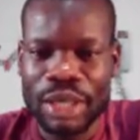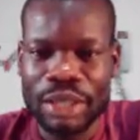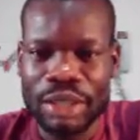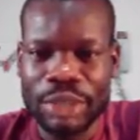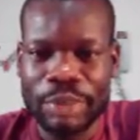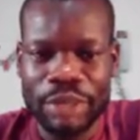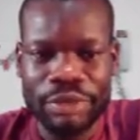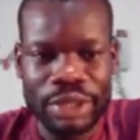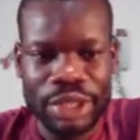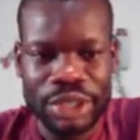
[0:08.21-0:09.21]
another Spark
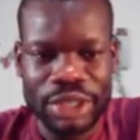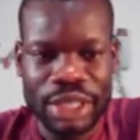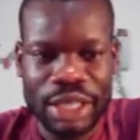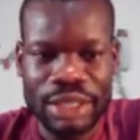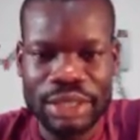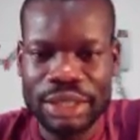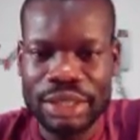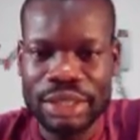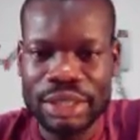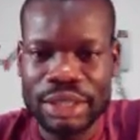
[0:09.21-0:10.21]
Foundation tax.